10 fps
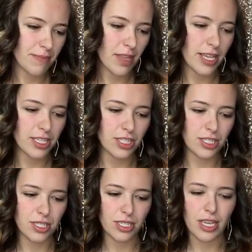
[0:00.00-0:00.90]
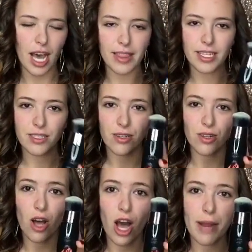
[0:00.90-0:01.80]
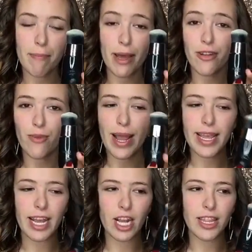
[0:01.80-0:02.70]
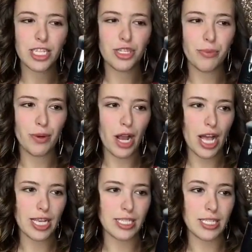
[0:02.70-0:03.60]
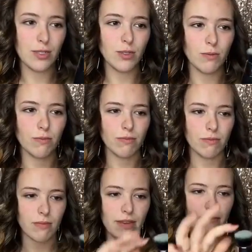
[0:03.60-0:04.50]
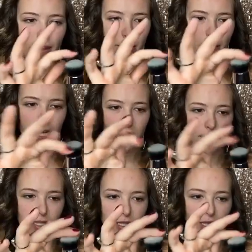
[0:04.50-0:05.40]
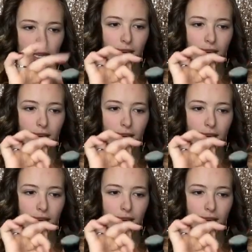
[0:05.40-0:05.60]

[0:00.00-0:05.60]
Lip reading: It's got this little on button right here that you press and ooh, it vibrates.